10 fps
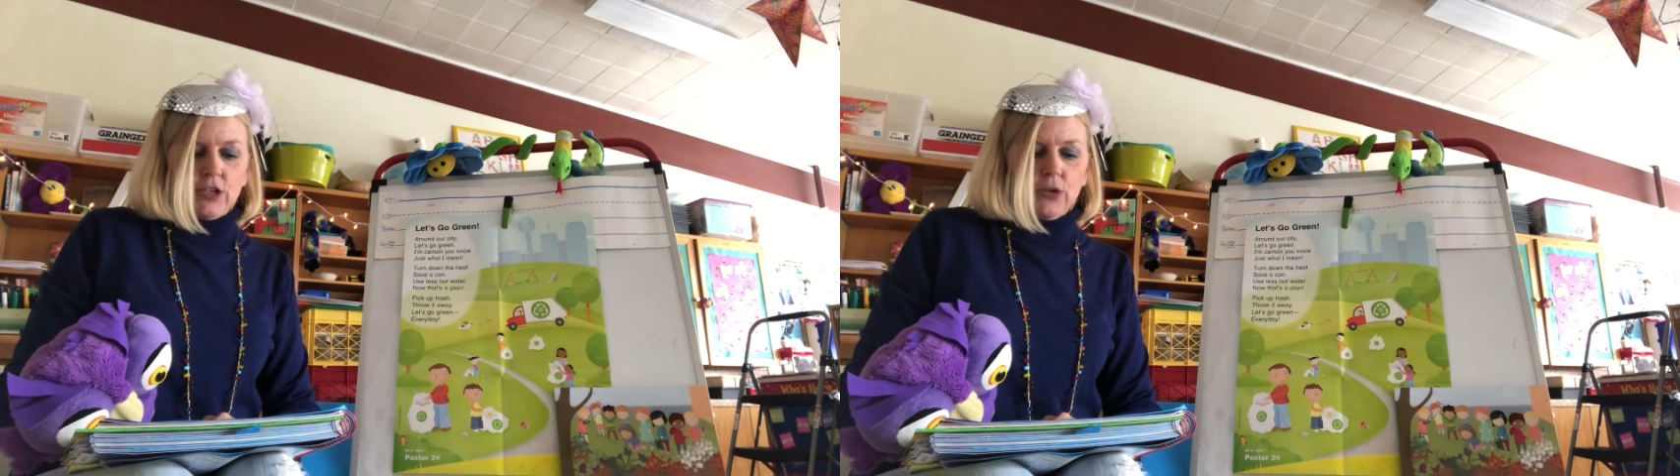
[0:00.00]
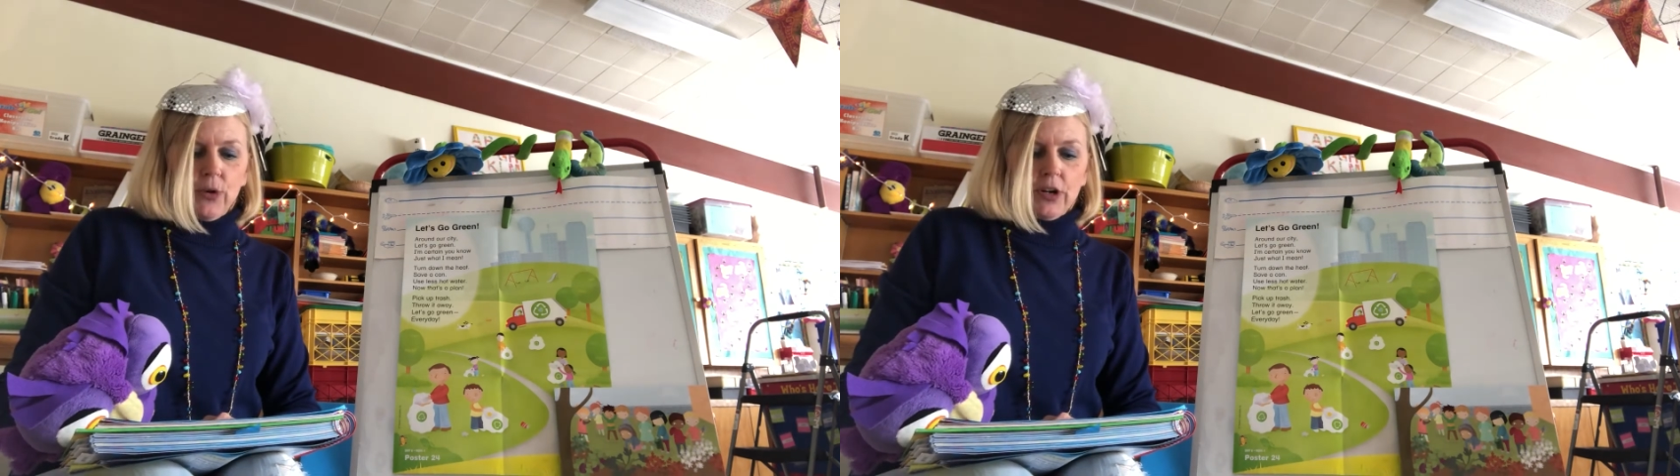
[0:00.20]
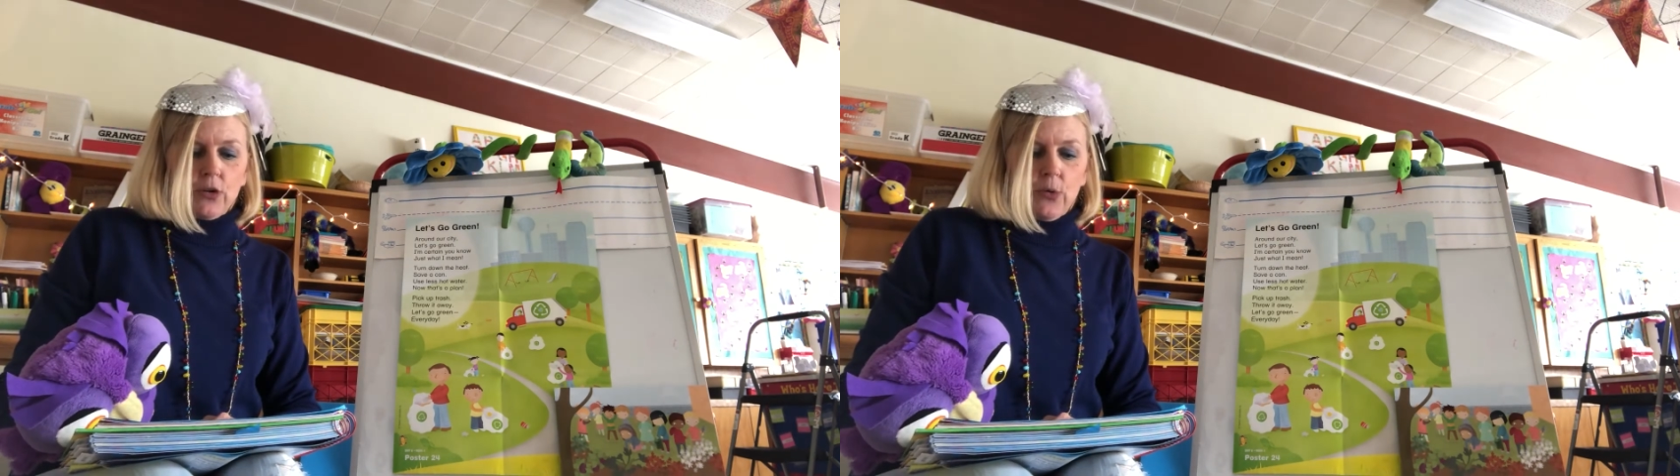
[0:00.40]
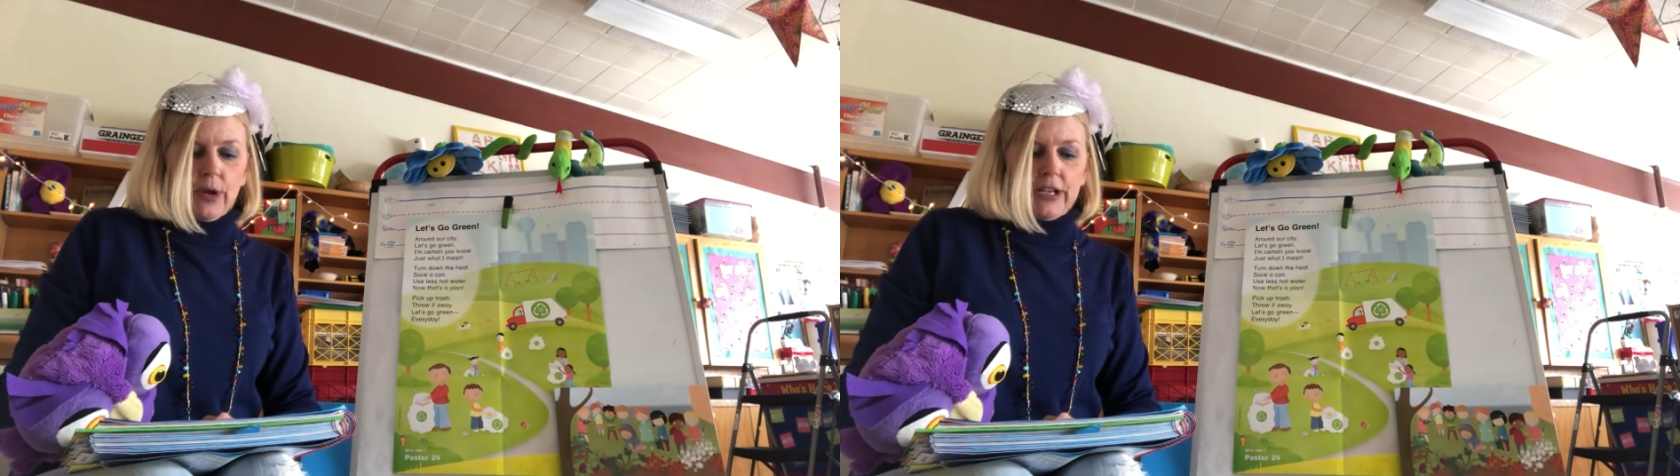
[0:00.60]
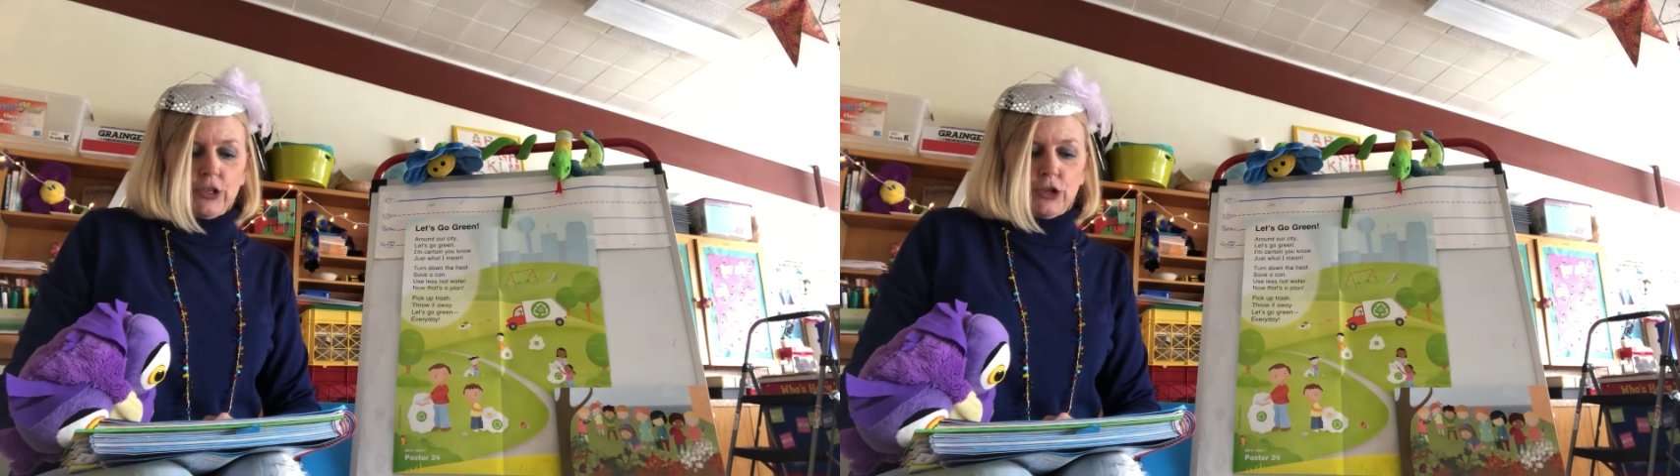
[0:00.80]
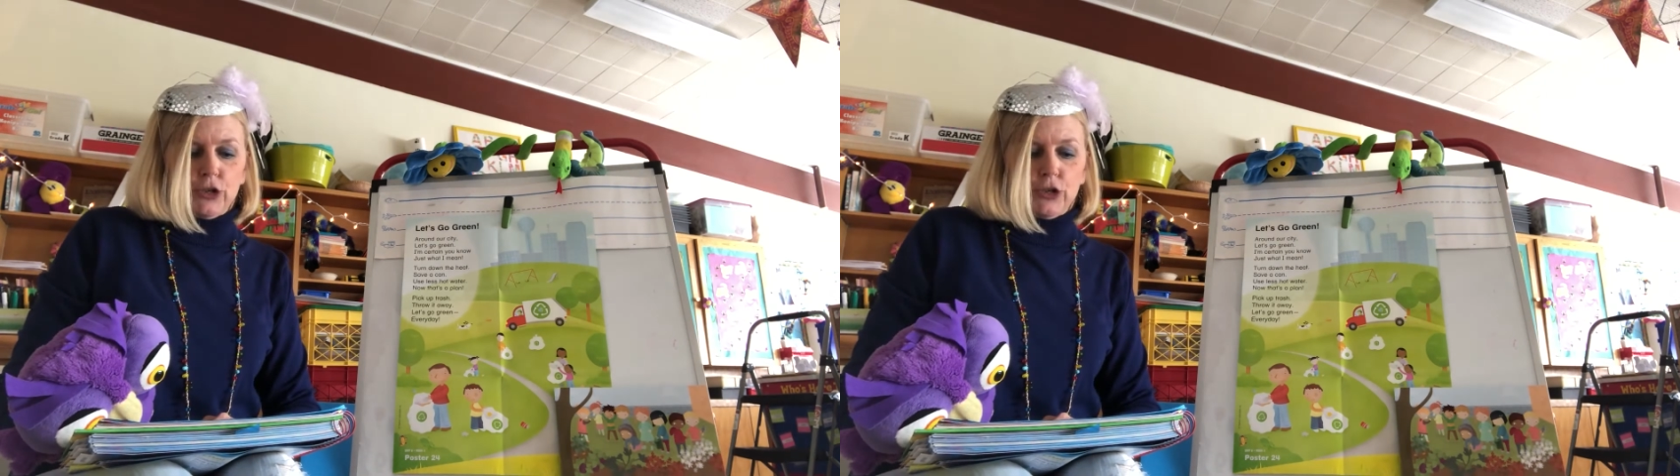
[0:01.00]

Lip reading: you're going